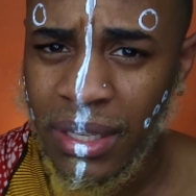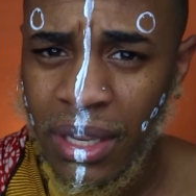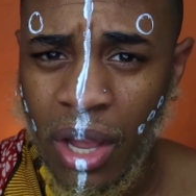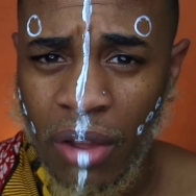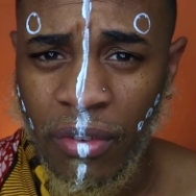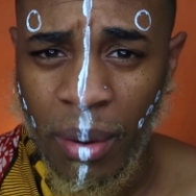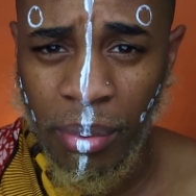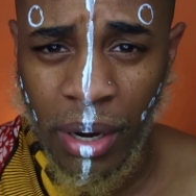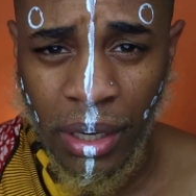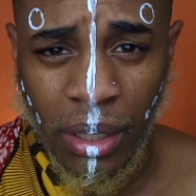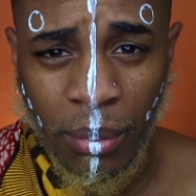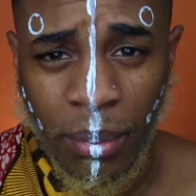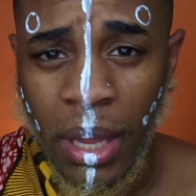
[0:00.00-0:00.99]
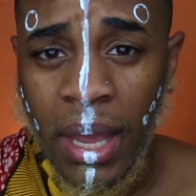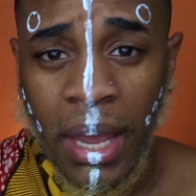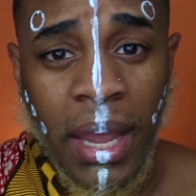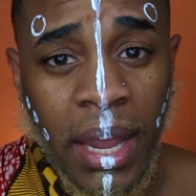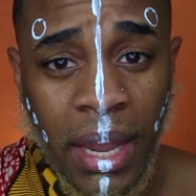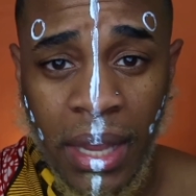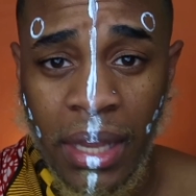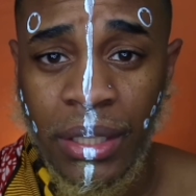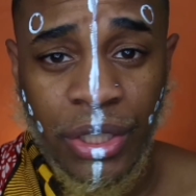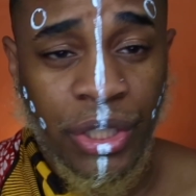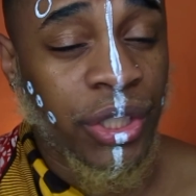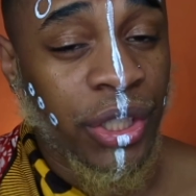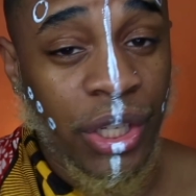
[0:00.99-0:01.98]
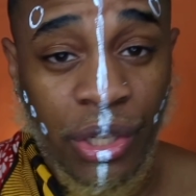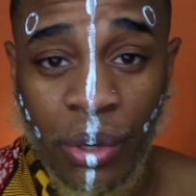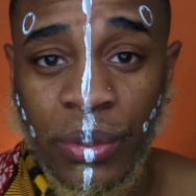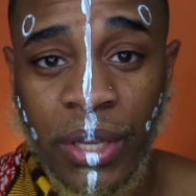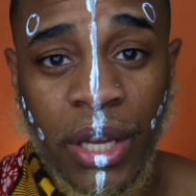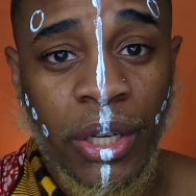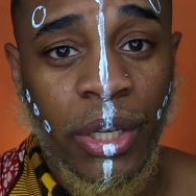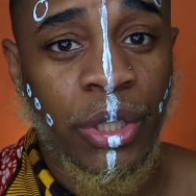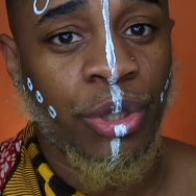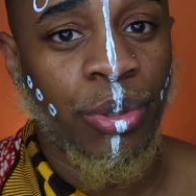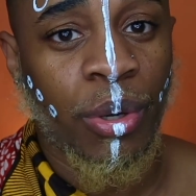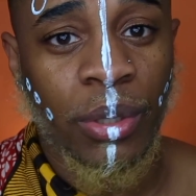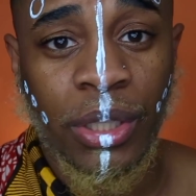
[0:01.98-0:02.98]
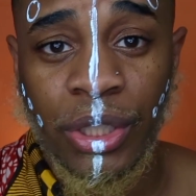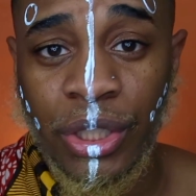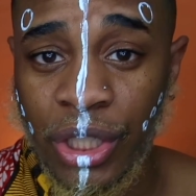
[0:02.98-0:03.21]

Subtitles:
They call vibranium, and she knows how to control it.